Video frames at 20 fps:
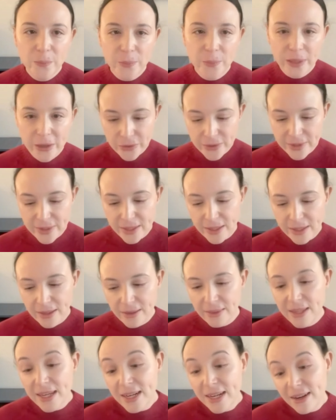because
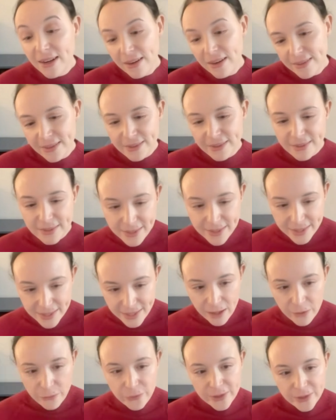the analysis
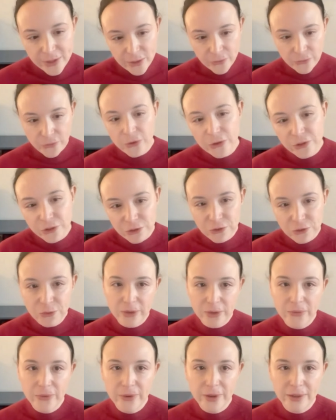itself is of course
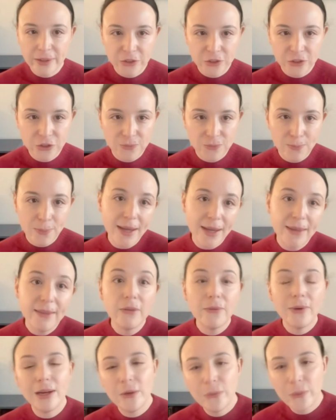driven by
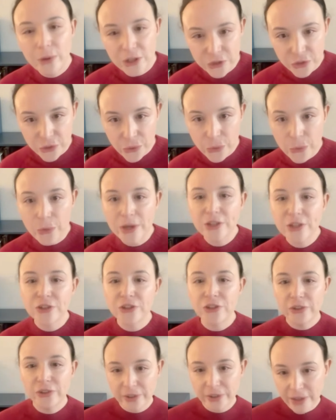the evaluation
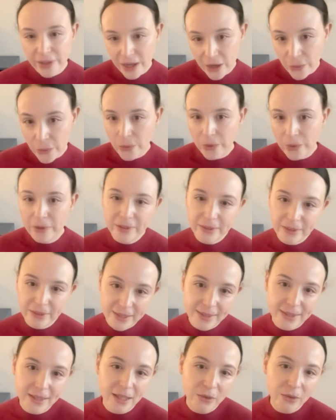question and what it
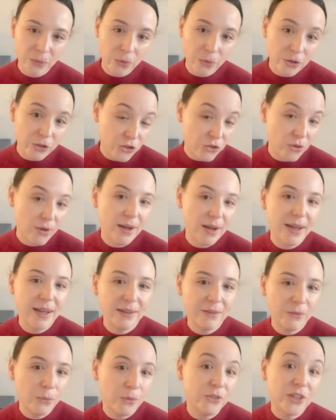is that
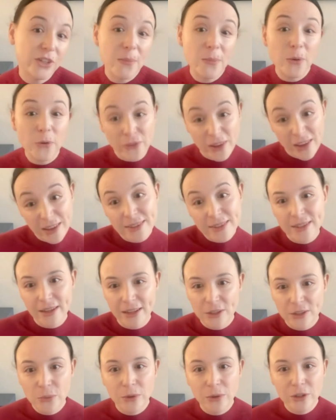what type of
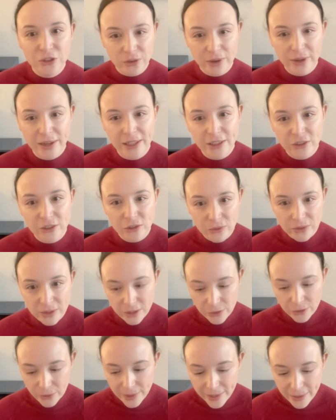insights we're trying to
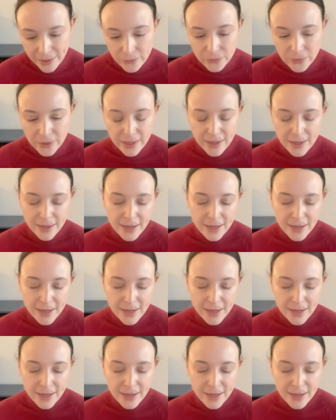derive.